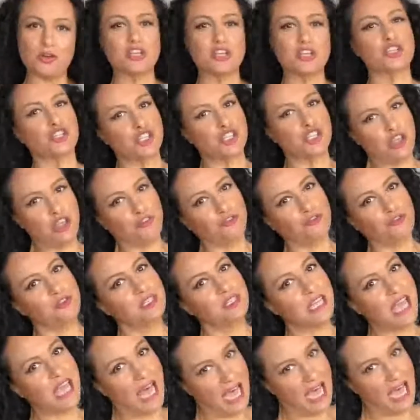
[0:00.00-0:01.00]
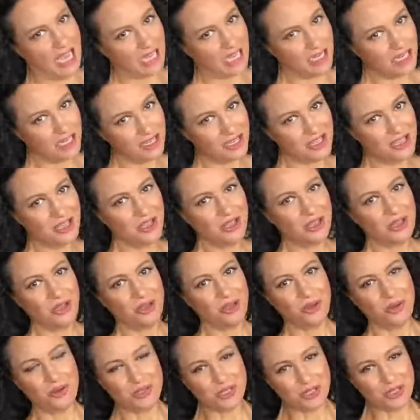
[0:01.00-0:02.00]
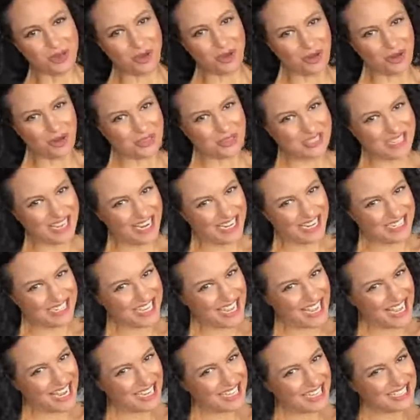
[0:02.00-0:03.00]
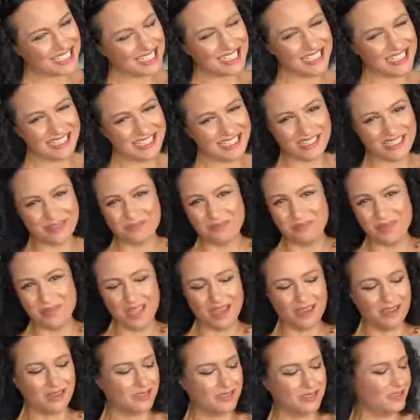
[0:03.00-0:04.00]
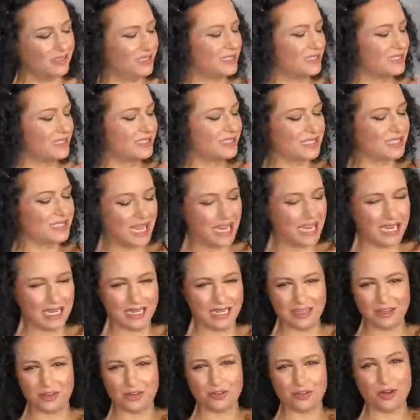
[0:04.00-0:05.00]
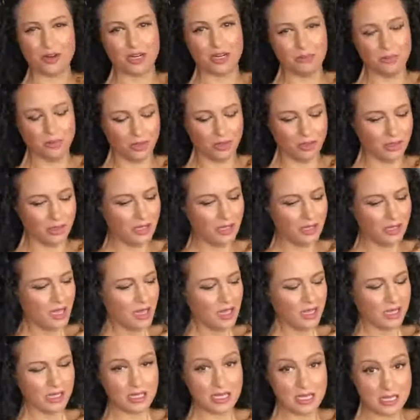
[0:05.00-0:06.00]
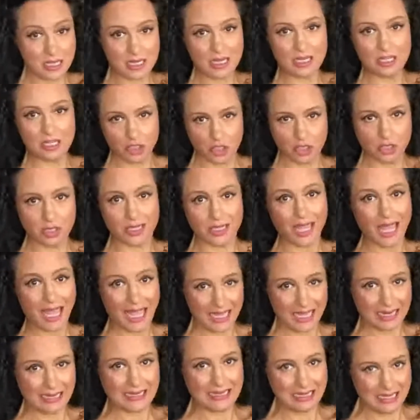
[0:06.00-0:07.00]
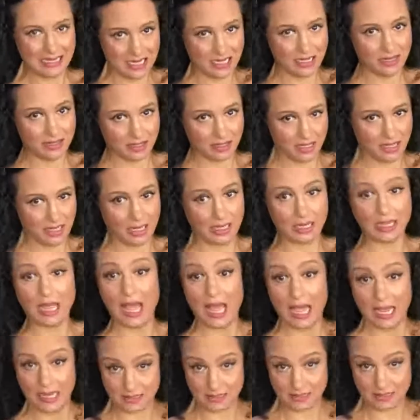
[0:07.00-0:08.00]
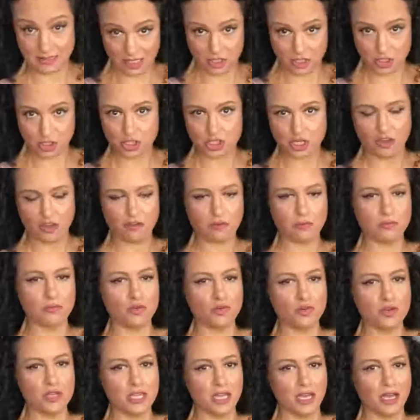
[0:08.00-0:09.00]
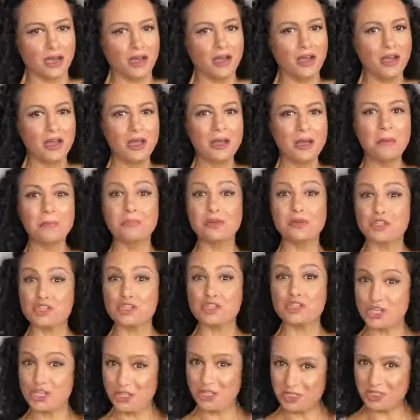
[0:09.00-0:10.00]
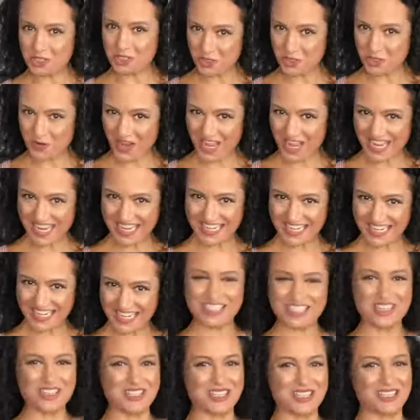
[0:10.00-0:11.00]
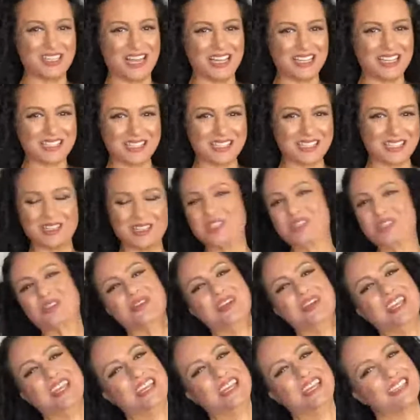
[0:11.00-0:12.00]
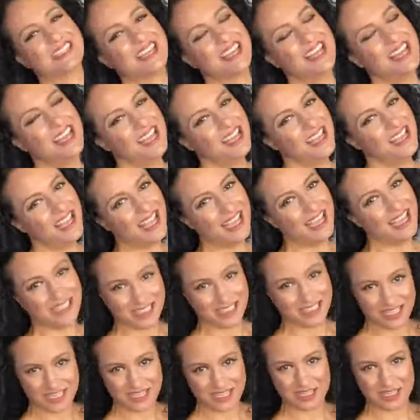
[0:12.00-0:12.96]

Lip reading: to a chef dad who's an autodidact. He's an insane, incredible. He can cook anything, as can Chef Maria, but she's trained. She's classically trained,